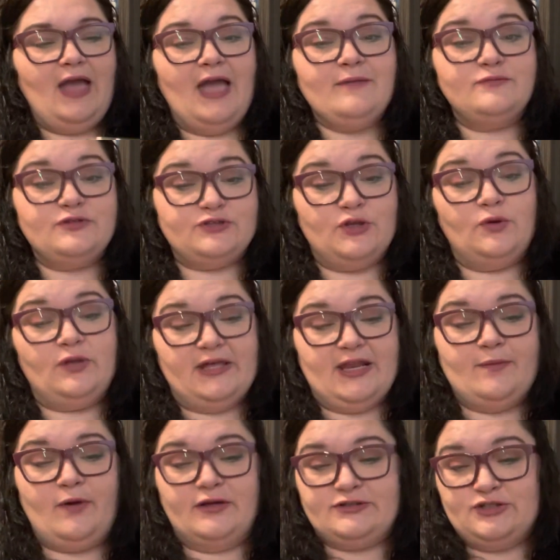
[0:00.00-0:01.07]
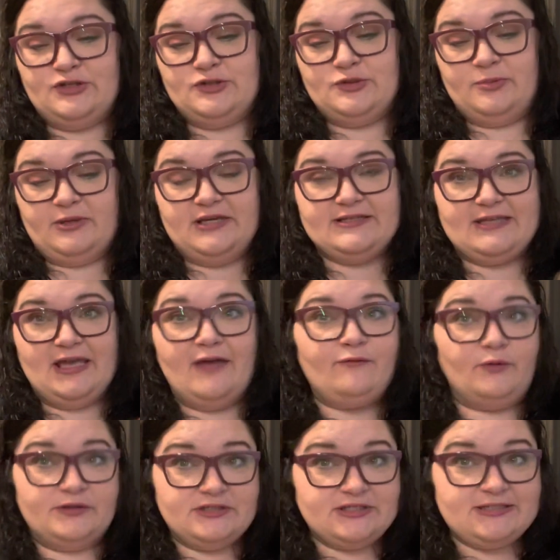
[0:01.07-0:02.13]
I'm just so glad I bought two because I have
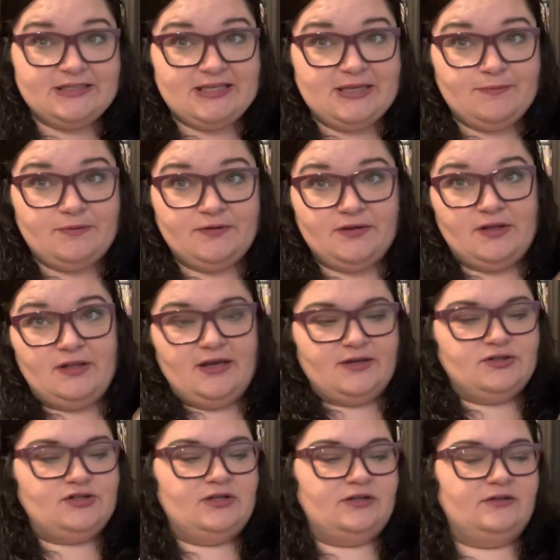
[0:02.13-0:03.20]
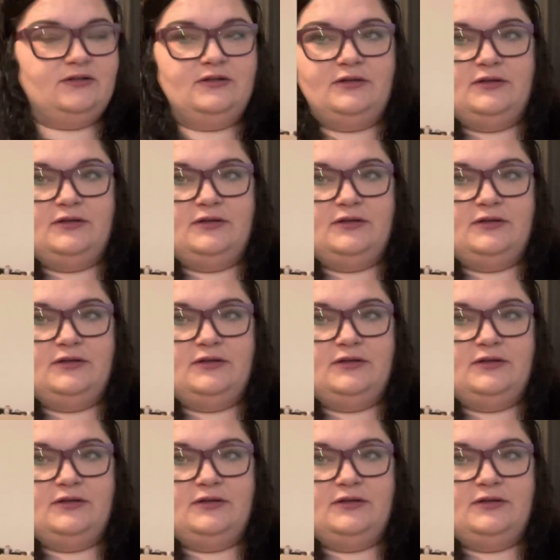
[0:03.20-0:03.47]
one just to keep in the collection.